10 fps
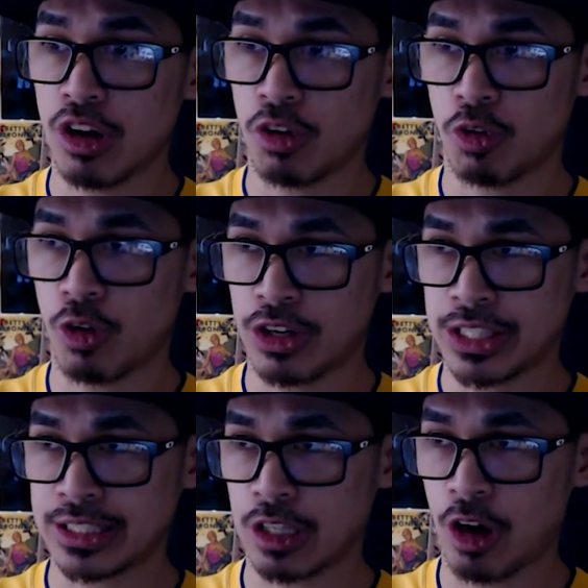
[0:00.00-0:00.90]
for
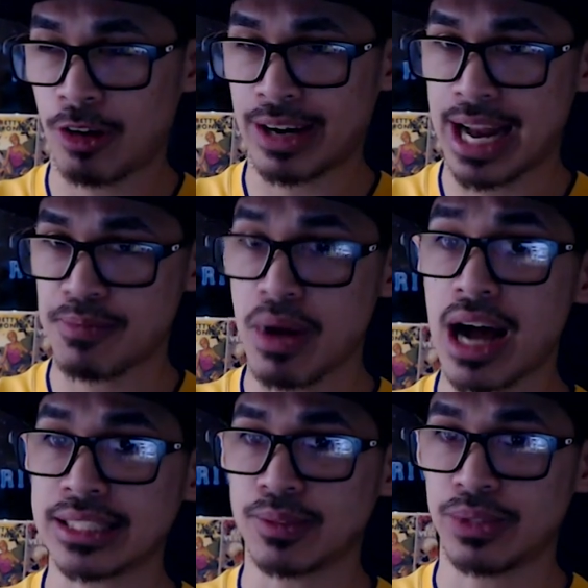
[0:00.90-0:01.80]
this arc and
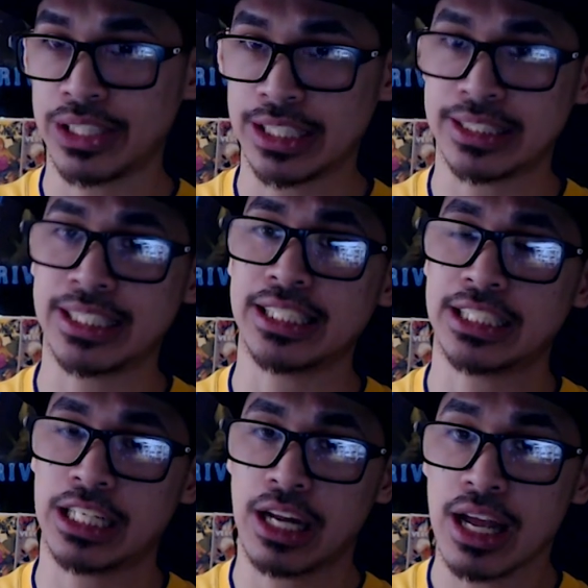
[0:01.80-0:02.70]
possibly this season.